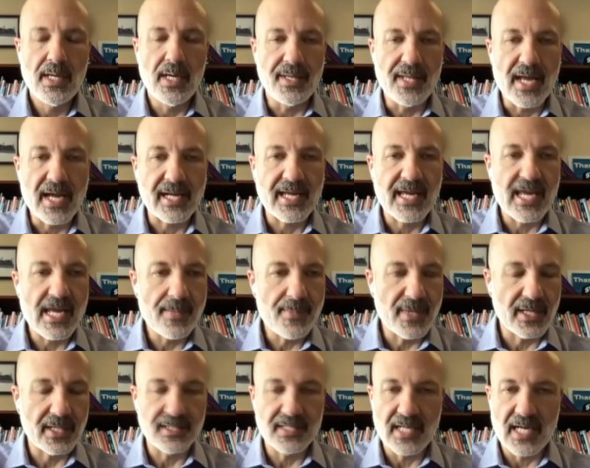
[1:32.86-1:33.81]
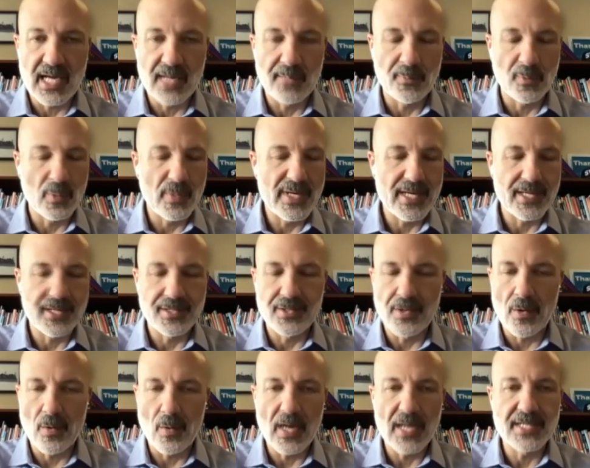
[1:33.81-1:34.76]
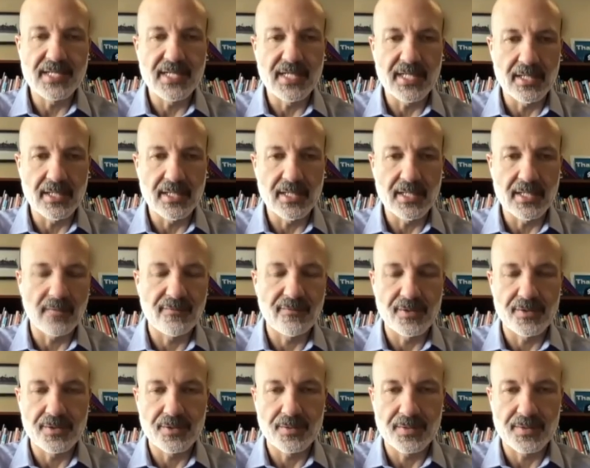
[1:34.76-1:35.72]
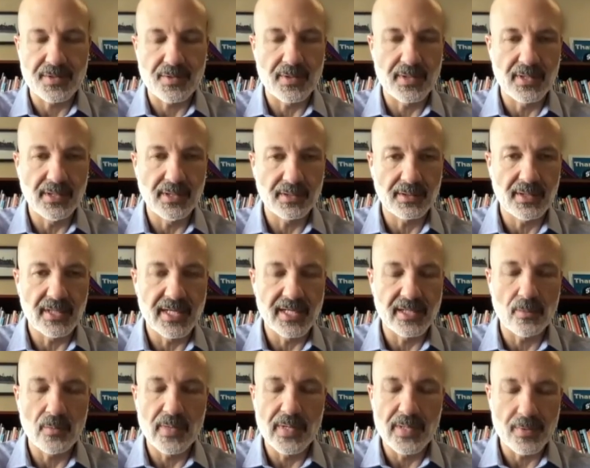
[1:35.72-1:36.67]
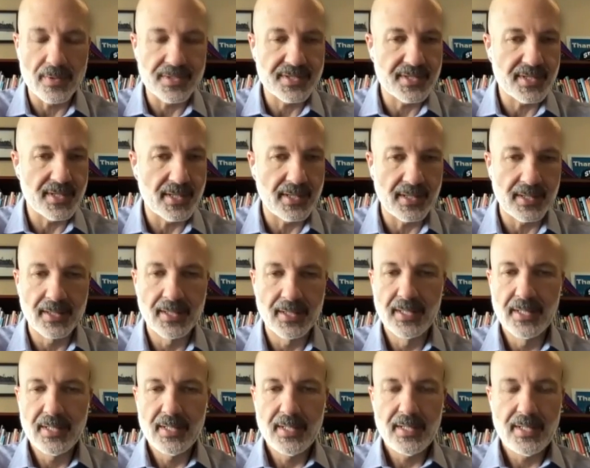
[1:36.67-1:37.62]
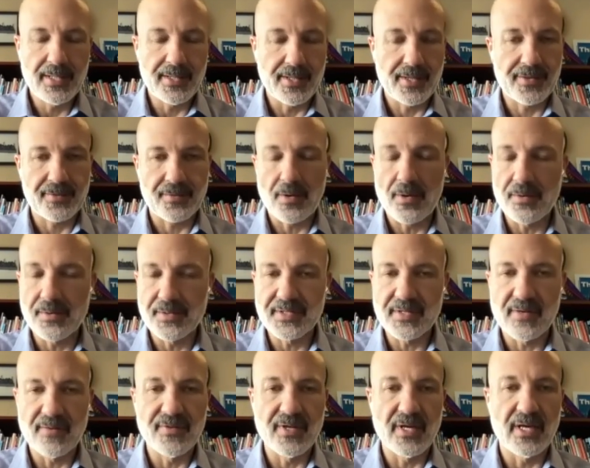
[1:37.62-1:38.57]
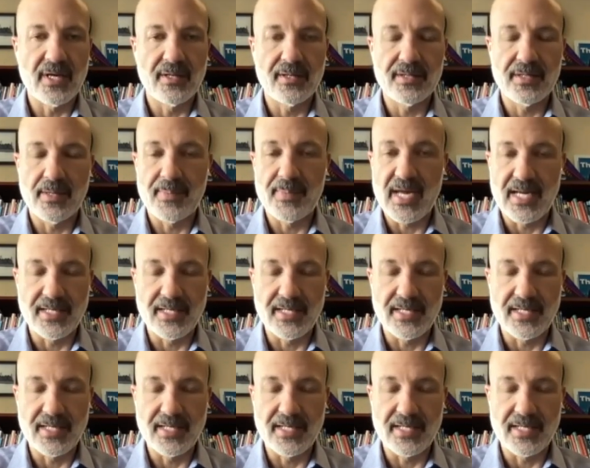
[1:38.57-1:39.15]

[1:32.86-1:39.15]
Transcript: And that came at a time where we had no idea what our future is going to look like. We were still in the throes of the, the